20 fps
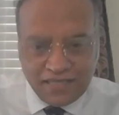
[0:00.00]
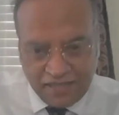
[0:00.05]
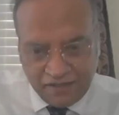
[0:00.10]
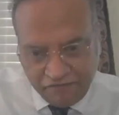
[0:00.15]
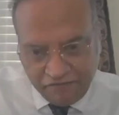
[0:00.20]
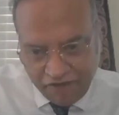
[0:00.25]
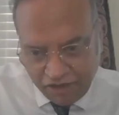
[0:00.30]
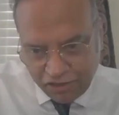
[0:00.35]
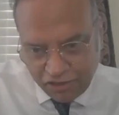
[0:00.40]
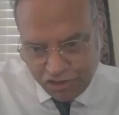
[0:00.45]
the
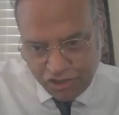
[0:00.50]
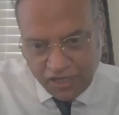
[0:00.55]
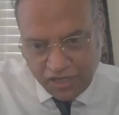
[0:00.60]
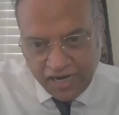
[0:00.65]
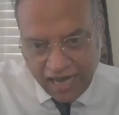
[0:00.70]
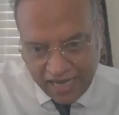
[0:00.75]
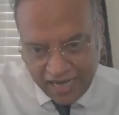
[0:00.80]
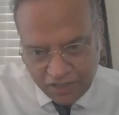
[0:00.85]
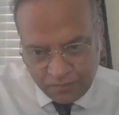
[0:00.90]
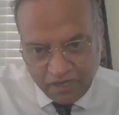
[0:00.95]

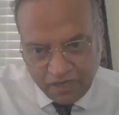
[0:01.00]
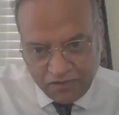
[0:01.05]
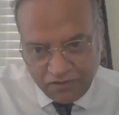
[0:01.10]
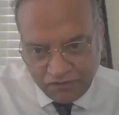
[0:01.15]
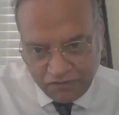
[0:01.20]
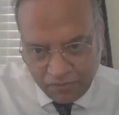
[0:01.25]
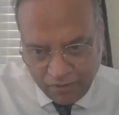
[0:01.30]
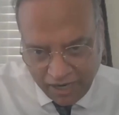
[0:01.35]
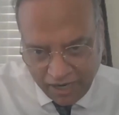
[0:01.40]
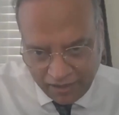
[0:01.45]
functional aspect
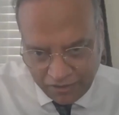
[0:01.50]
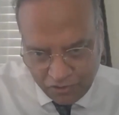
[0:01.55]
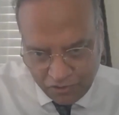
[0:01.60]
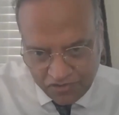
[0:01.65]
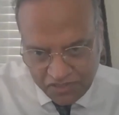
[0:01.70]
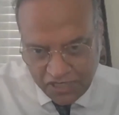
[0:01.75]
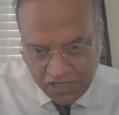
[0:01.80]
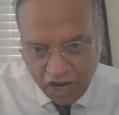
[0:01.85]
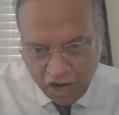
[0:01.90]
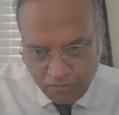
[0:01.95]
of the brain to
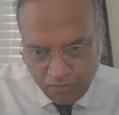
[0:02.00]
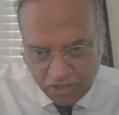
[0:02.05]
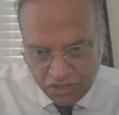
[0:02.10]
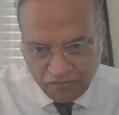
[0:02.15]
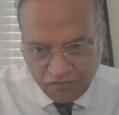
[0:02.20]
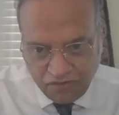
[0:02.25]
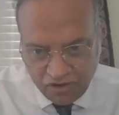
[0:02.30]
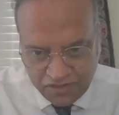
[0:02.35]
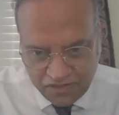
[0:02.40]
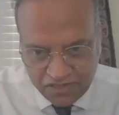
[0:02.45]
see how much
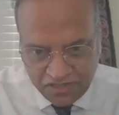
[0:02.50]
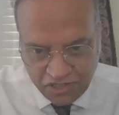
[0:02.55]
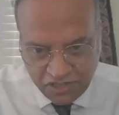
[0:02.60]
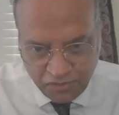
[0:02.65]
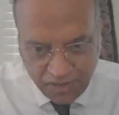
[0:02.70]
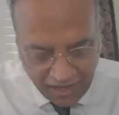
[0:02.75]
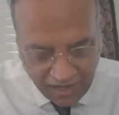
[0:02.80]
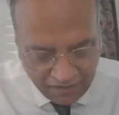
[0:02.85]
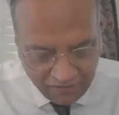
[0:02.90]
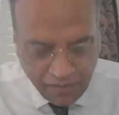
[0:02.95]
of oxygen
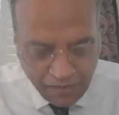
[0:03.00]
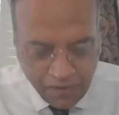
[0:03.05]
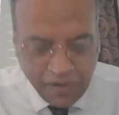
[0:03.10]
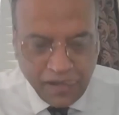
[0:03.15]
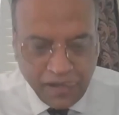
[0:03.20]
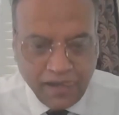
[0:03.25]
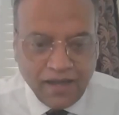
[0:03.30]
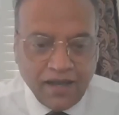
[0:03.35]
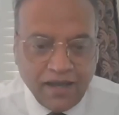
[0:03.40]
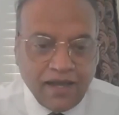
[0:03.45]
you have.
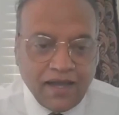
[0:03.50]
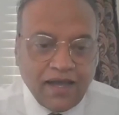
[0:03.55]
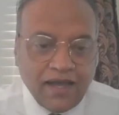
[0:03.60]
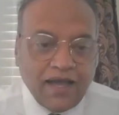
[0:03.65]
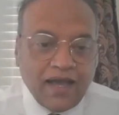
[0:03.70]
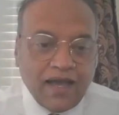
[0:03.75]
Mm -hmm.